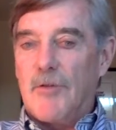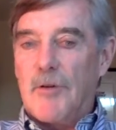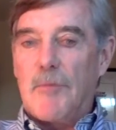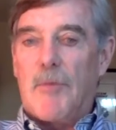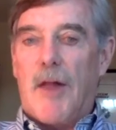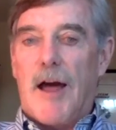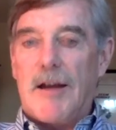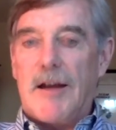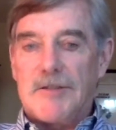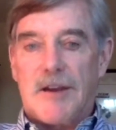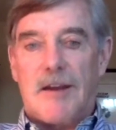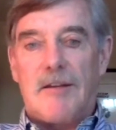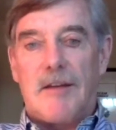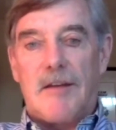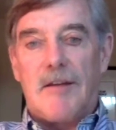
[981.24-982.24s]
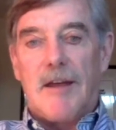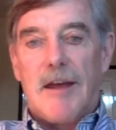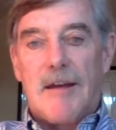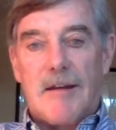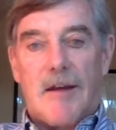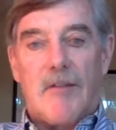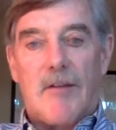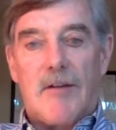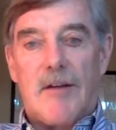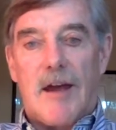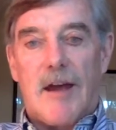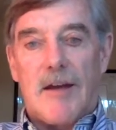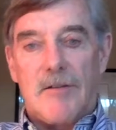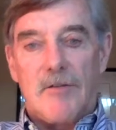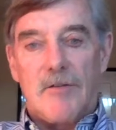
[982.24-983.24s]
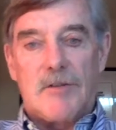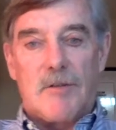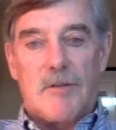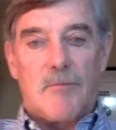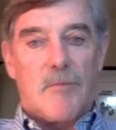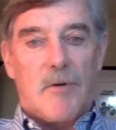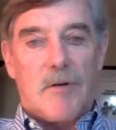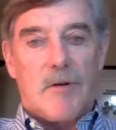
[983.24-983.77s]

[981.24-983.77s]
doing blockchain. Now they're not using